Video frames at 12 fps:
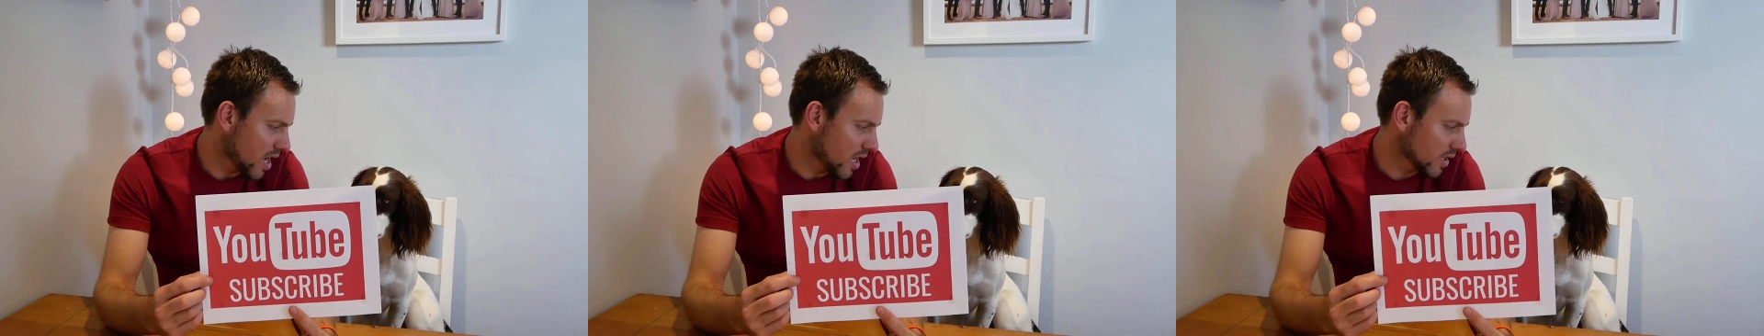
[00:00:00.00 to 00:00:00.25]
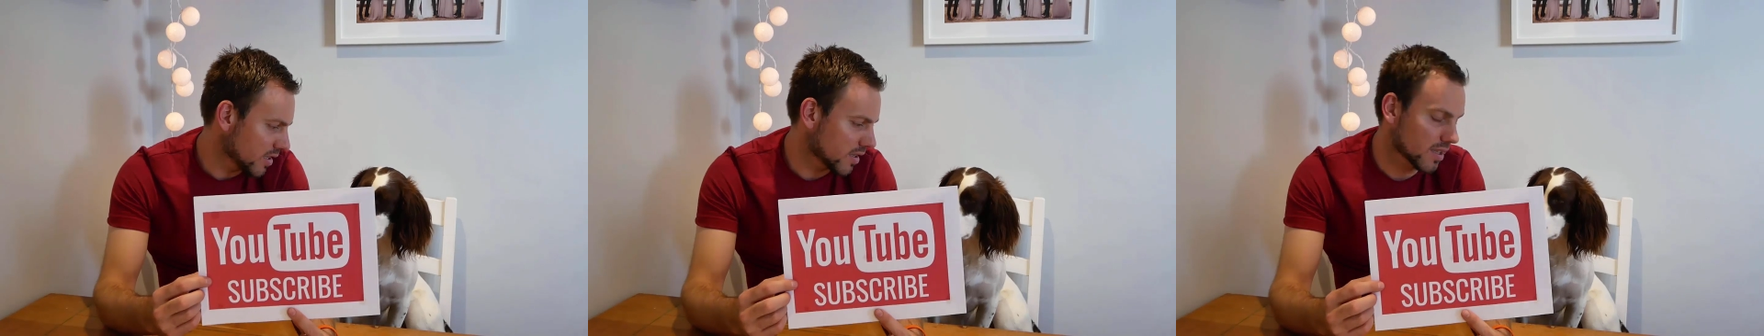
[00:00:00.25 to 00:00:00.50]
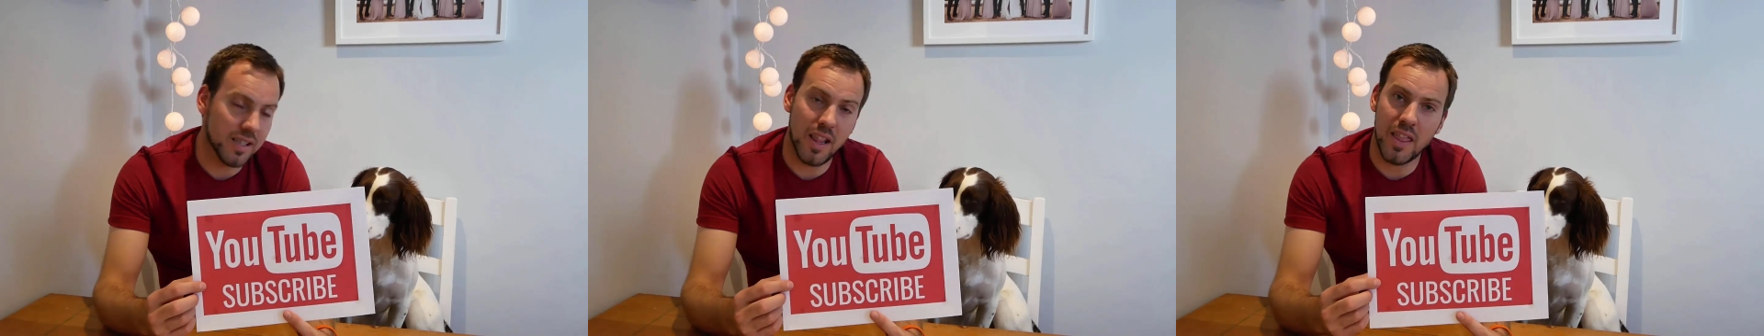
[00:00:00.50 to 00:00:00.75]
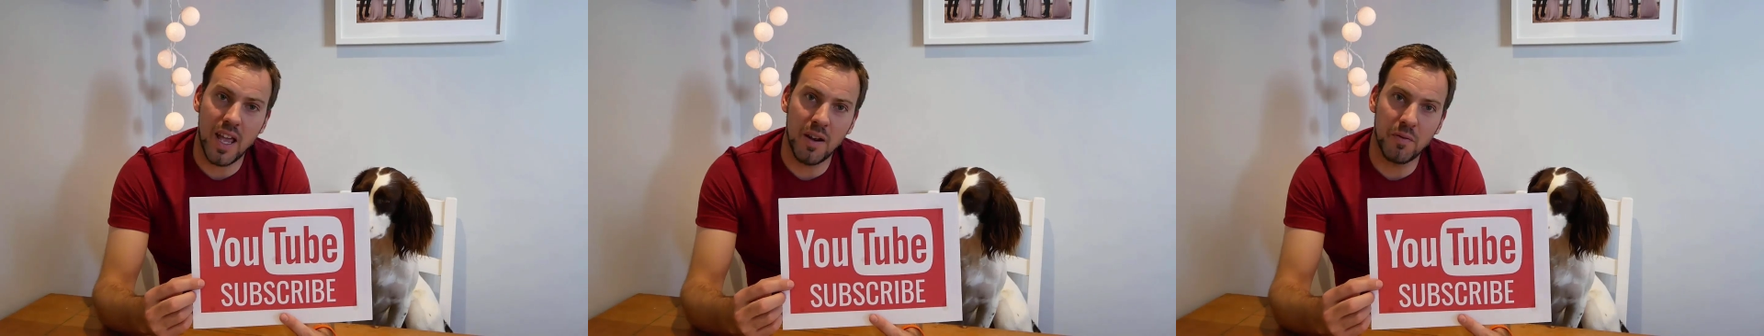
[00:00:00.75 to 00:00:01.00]
us,
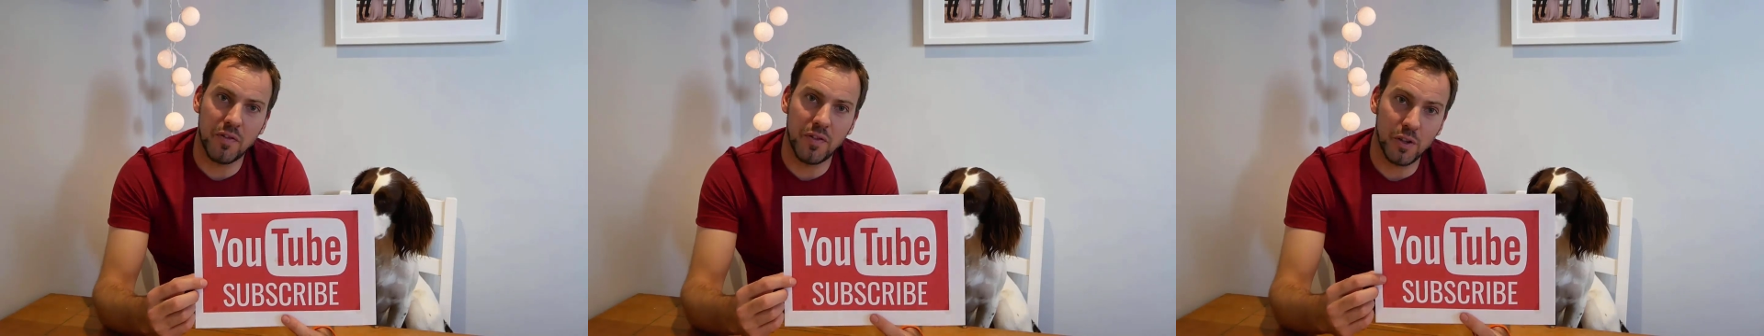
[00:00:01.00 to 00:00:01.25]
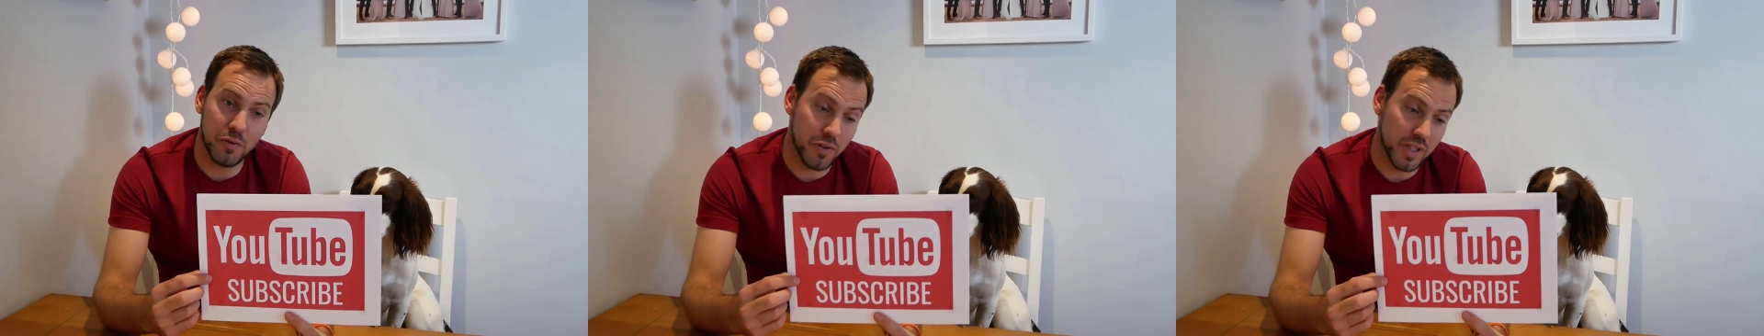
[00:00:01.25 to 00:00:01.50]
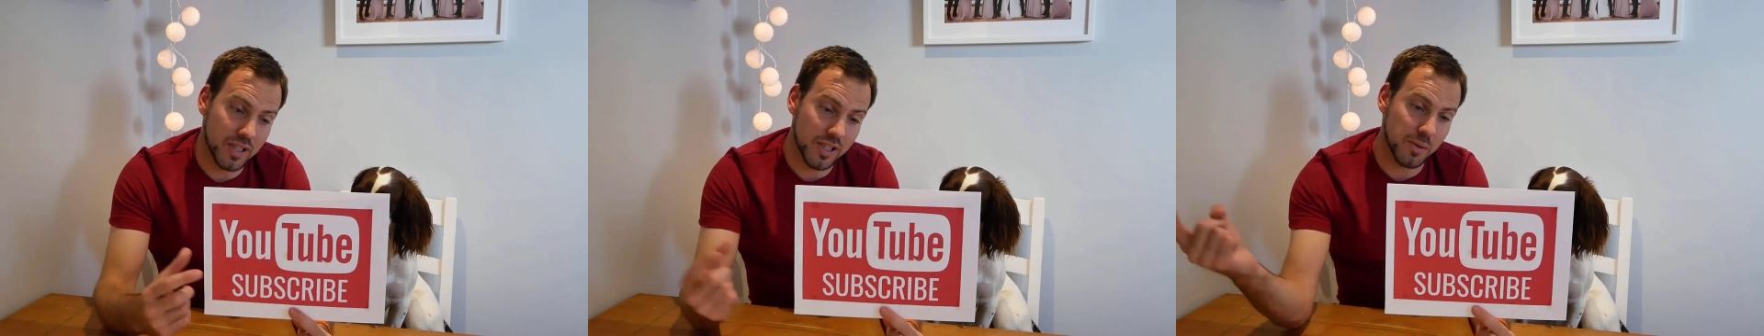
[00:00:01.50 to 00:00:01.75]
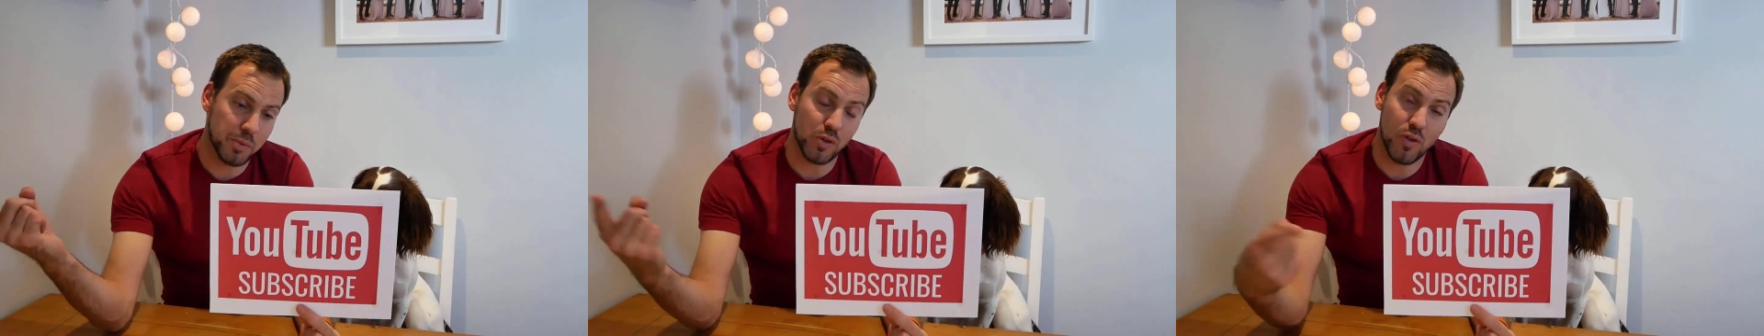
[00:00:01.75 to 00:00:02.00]
then feel free to
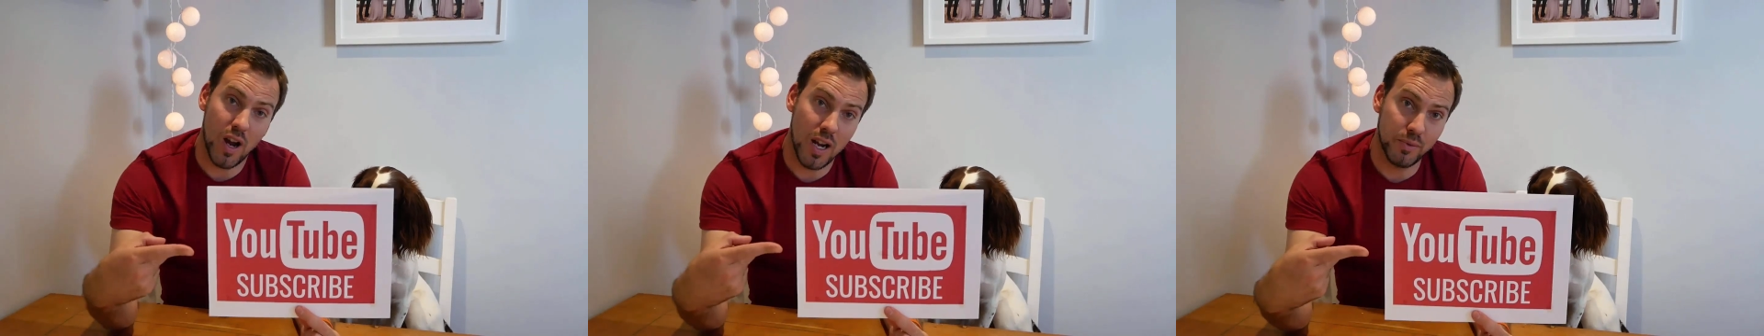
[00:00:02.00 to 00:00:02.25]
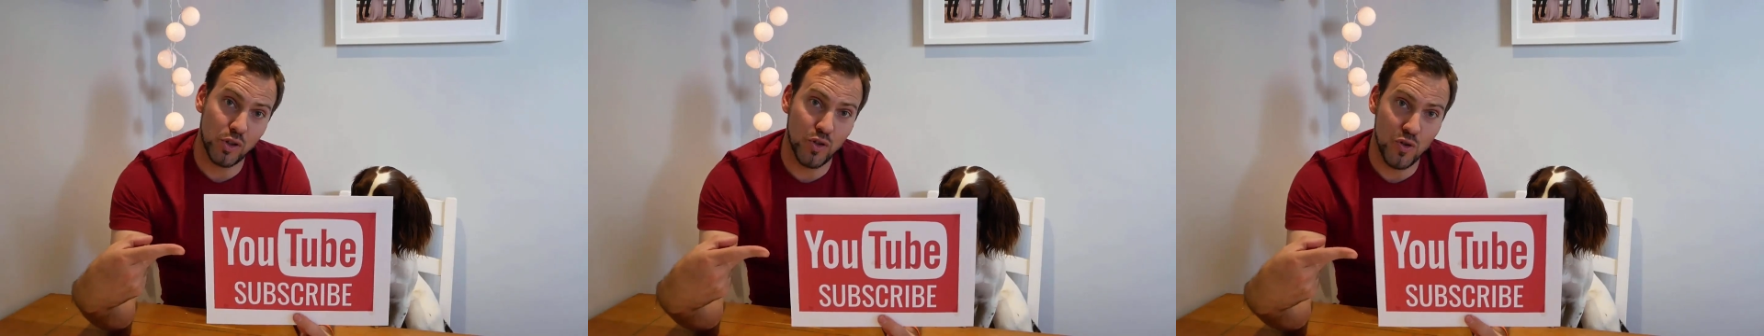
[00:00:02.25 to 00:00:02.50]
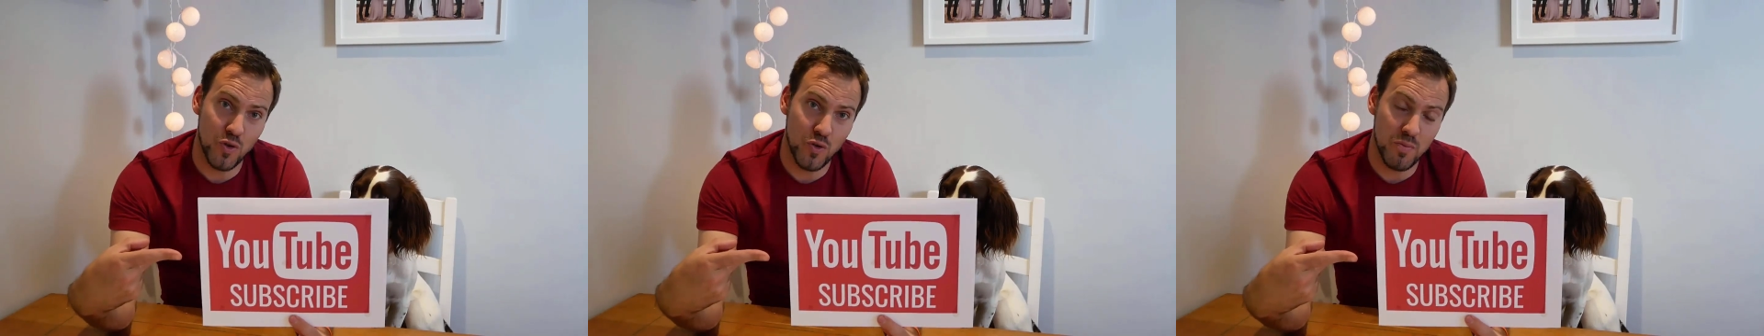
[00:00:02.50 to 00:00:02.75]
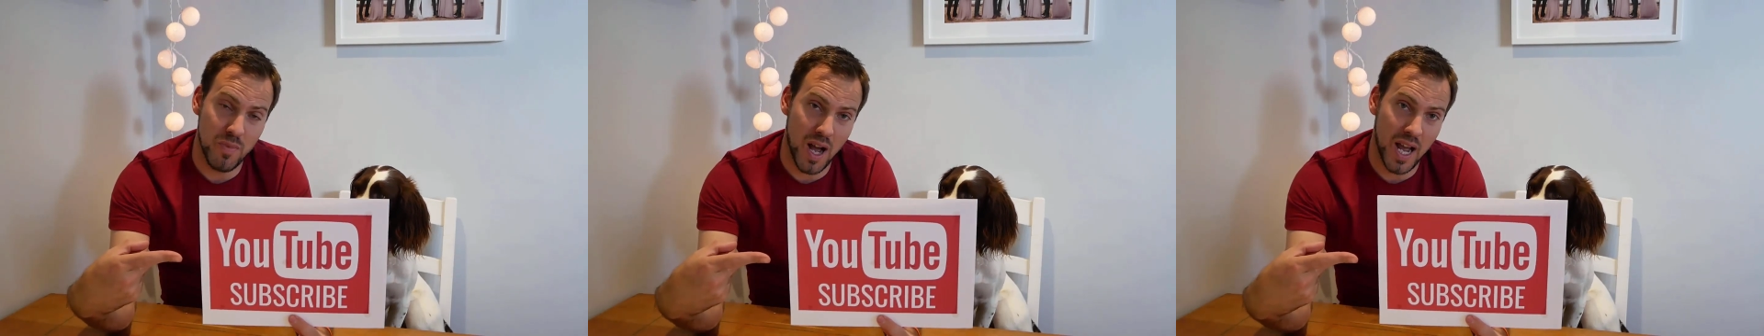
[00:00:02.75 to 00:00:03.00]
subscribe to
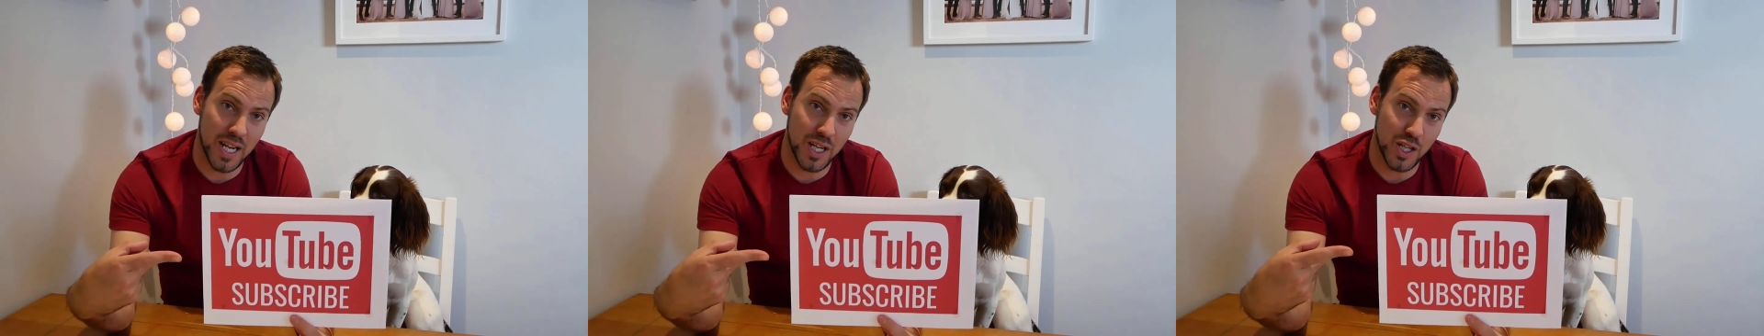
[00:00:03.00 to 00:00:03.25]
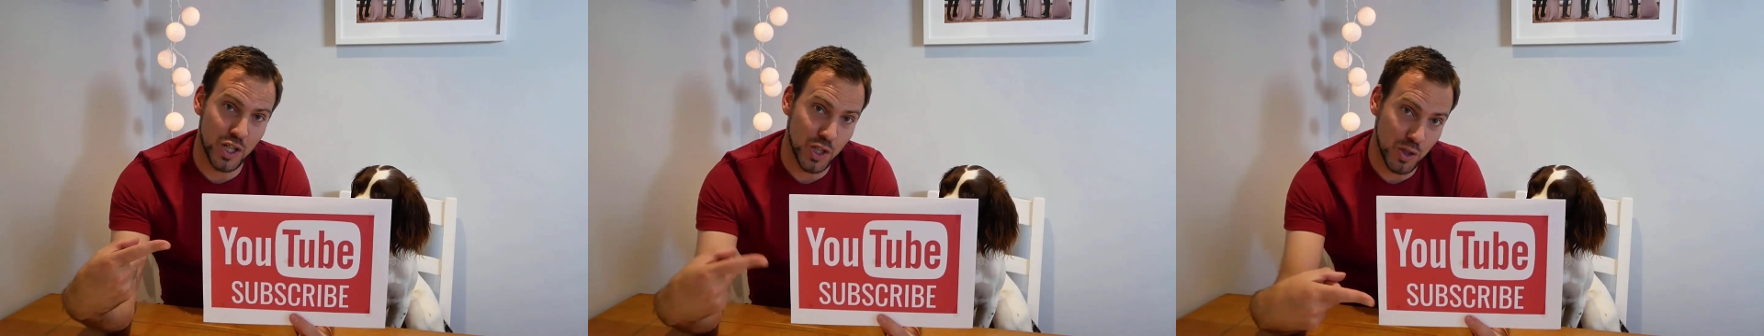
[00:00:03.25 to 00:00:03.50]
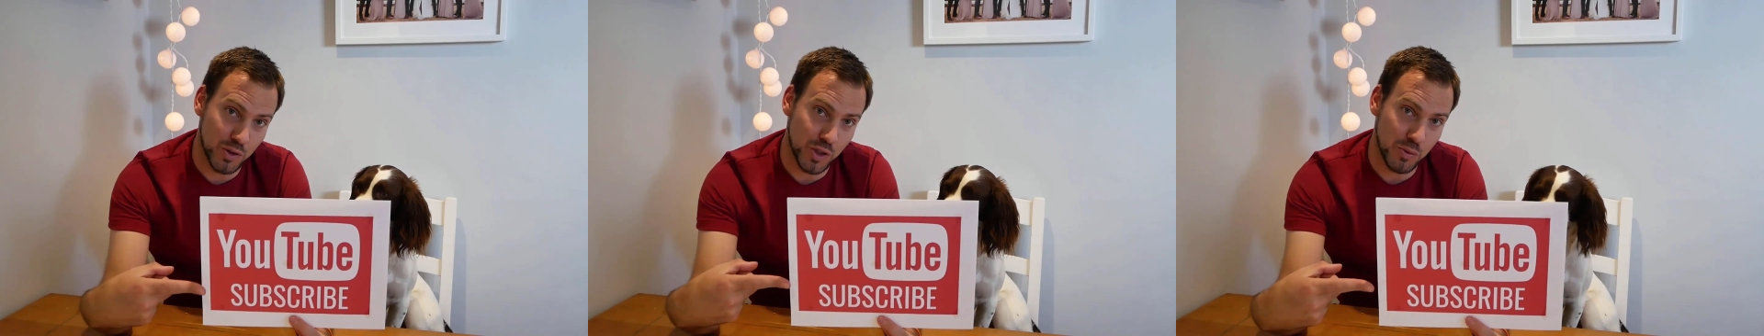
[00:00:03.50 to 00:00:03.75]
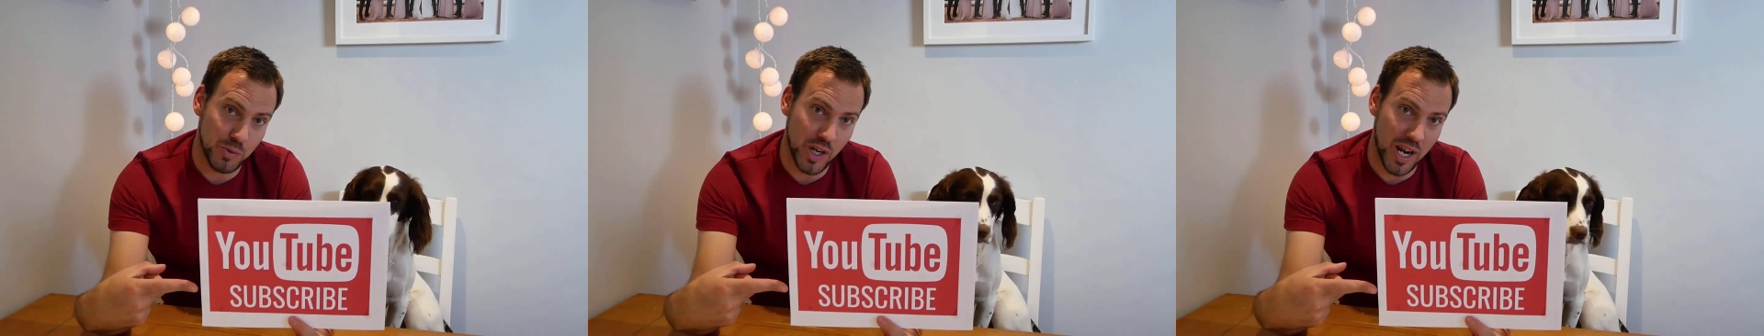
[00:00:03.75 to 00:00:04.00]
my
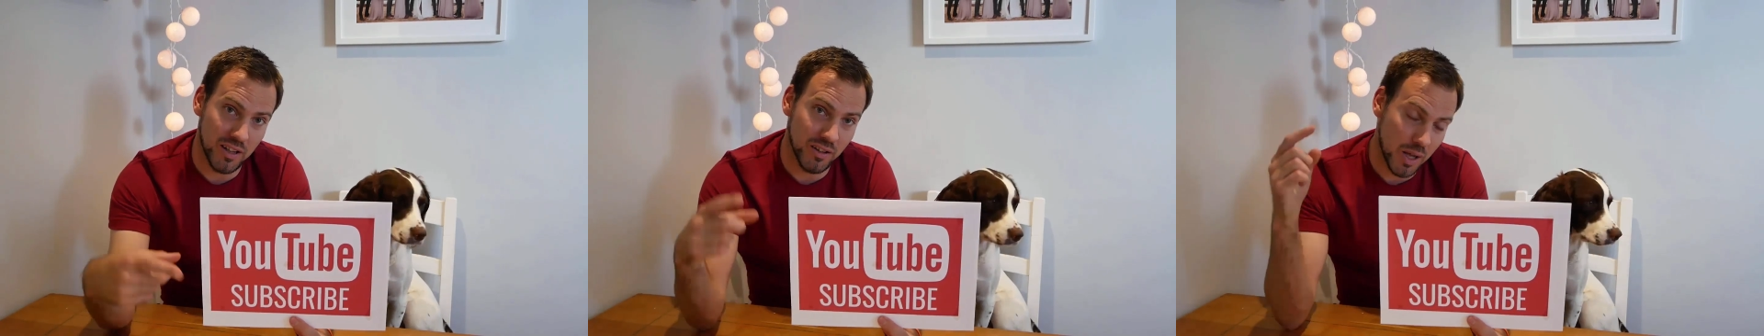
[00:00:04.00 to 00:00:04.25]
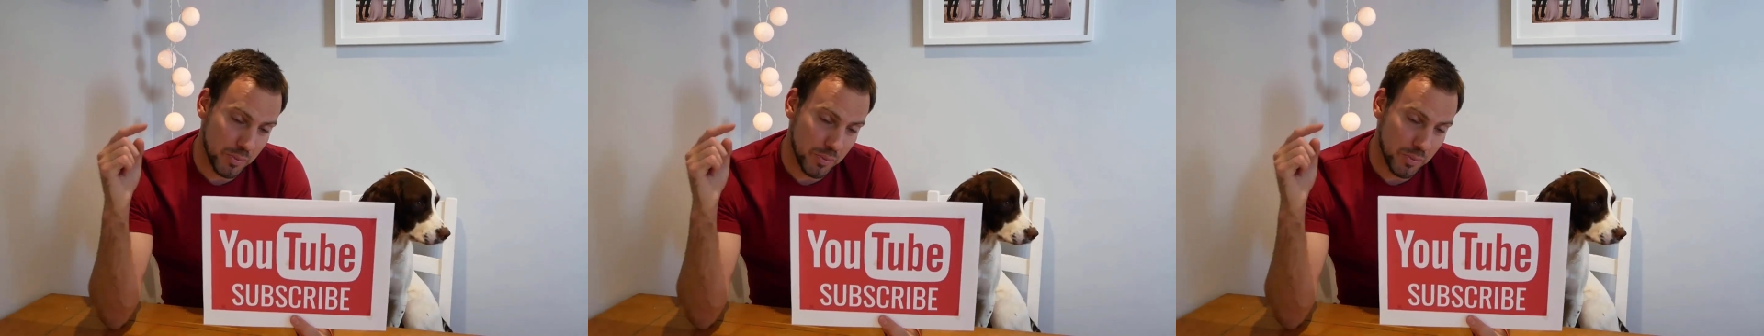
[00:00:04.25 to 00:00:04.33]
YouTube channel.